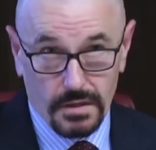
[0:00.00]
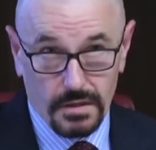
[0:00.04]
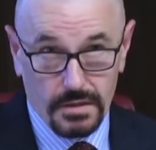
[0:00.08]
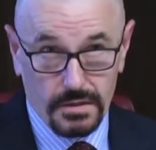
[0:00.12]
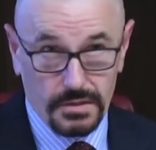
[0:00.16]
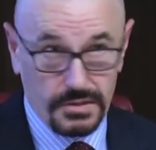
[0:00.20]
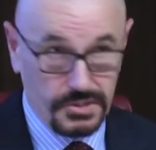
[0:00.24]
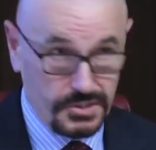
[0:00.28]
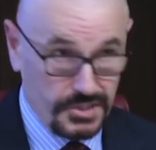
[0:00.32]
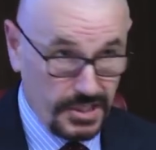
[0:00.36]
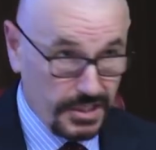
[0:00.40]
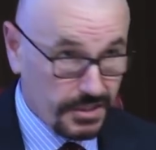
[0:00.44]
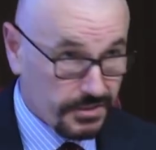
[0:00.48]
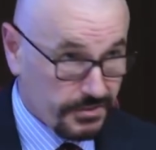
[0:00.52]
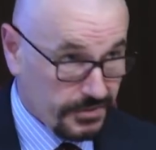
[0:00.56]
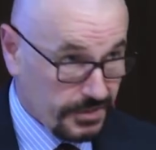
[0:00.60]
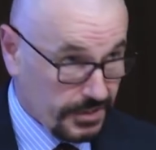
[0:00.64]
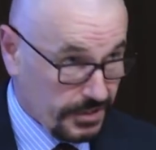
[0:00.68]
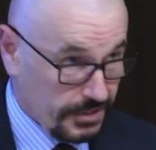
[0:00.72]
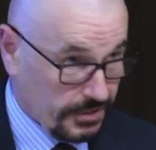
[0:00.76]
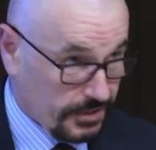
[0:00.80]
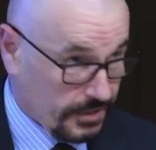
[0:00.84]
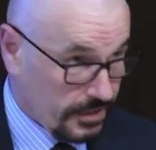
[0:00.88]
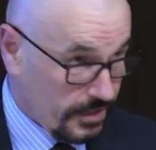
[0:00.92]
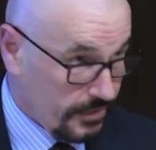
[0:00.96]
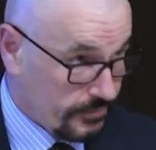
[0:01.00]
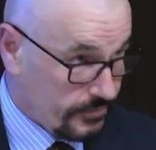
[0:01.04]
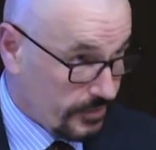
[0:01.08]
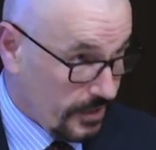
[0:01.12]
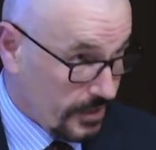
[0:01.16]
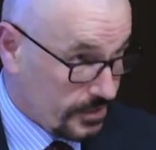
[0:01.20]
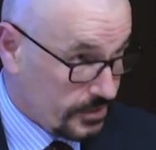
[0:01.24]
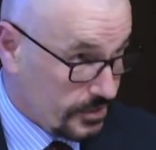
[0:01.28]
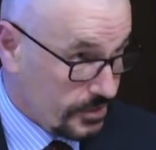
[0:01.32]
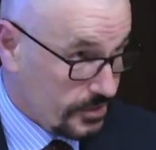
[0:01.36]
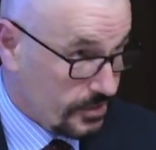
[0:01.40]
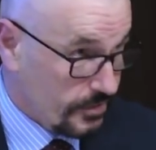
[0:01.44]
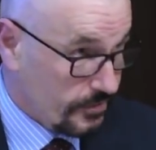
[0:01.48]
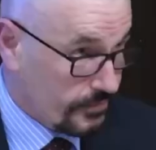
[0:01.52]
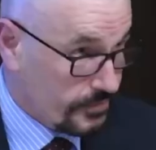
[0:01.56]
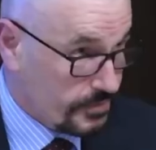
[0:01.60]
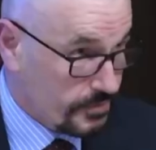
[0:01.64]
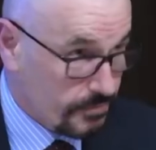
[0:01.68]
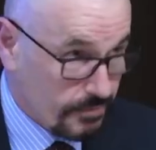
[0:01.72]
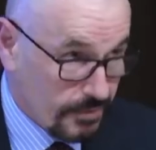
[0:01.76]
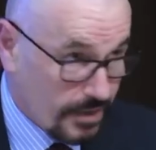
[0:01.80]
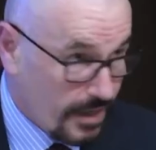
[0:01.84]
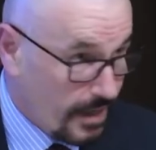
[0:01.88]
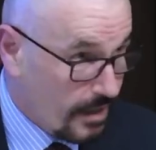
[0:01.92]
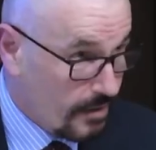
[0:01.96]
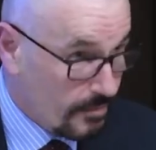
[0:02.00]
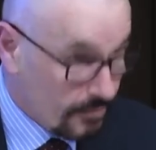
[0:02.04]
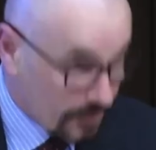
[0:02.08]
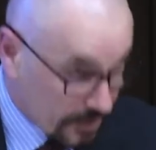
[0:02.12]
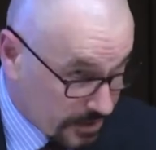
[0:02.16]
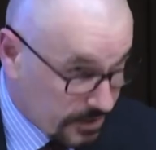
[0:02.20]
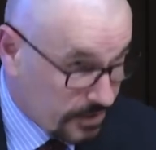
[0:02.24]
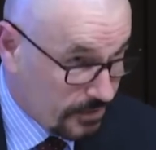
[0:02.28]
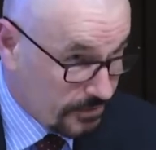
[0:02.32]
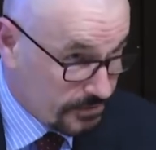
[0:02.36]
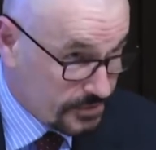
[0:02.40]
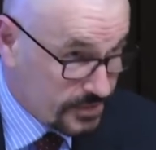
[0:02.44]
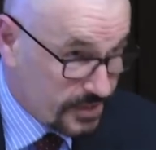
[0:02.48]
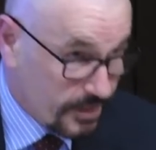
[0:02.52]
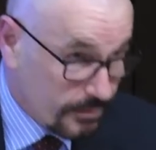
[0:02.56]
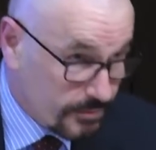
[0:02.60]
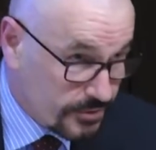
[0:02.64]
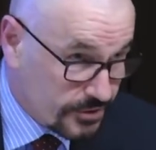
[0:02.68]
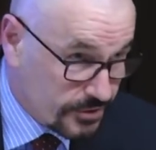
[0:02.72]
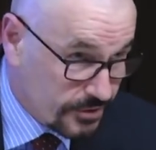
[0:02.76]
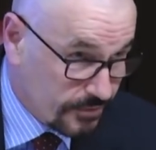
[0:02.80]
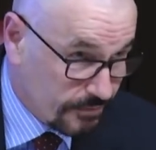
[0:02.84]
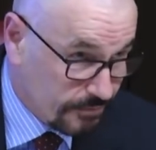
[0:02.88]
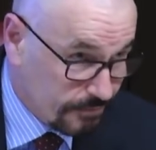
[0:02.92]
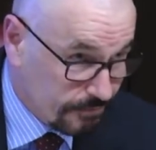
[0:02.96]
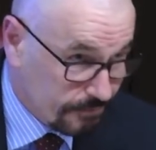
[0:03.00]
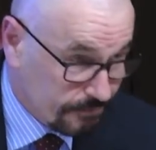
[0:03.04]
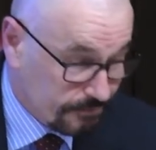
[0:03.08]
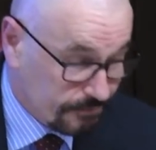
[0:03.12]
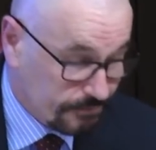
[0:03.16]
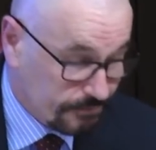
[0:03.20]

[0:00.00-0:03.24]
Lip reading: The second thing you're going to have to ask yourself is, well, how am I going to establish them?